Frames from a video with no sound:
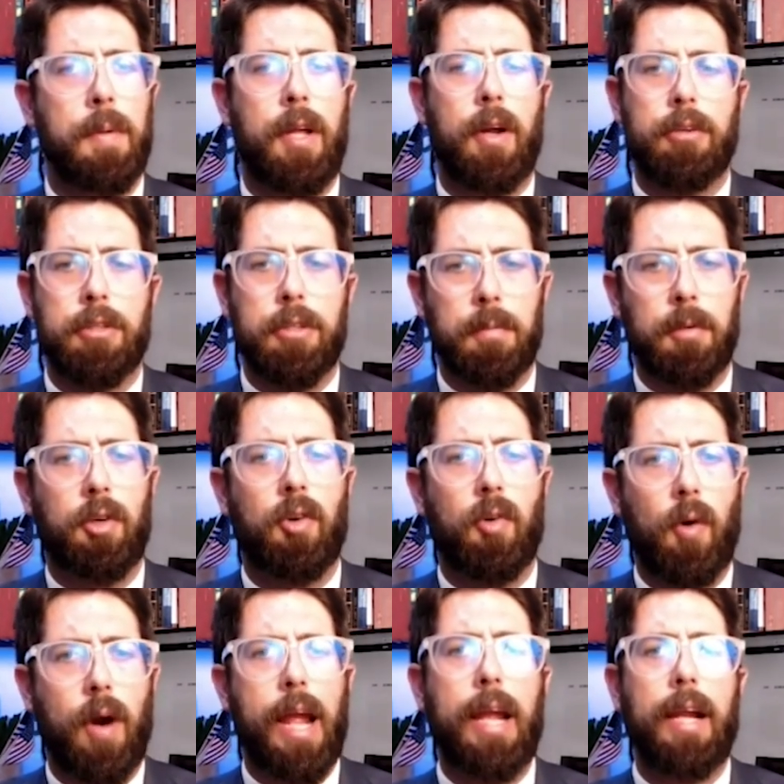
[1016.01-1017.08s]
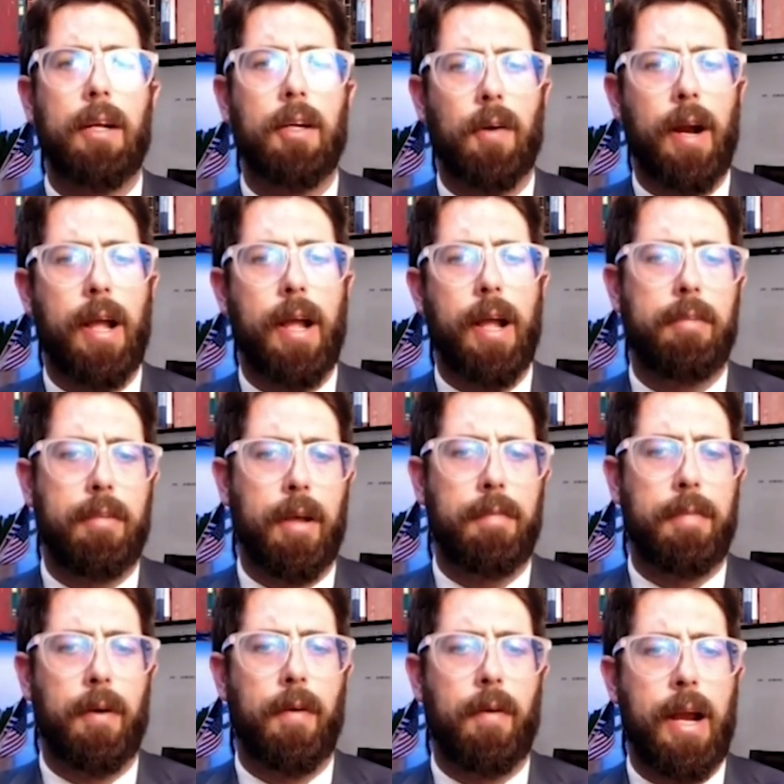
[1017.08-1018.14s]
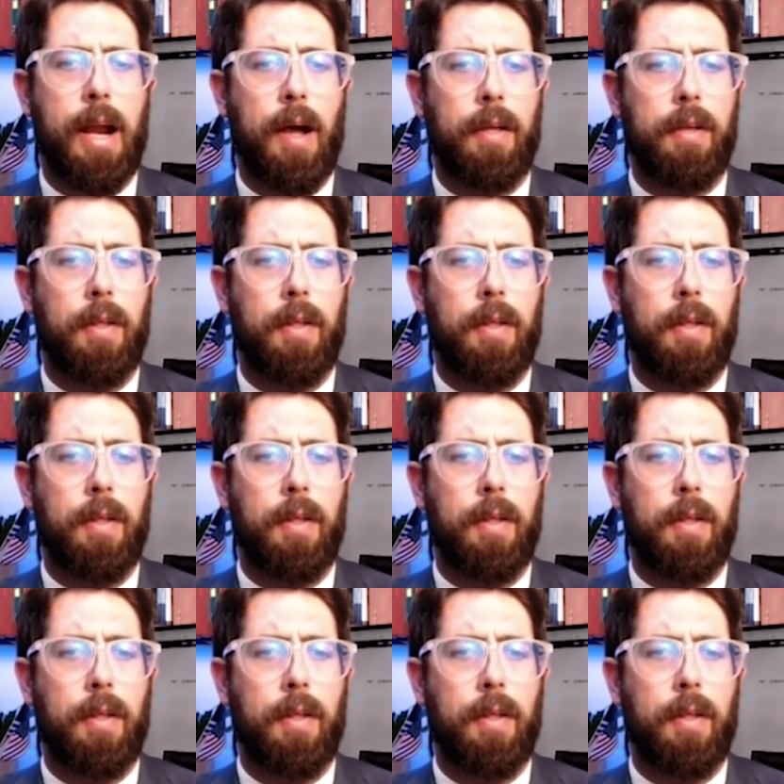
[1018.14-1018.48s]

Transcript: There is some great, great stuff there right now.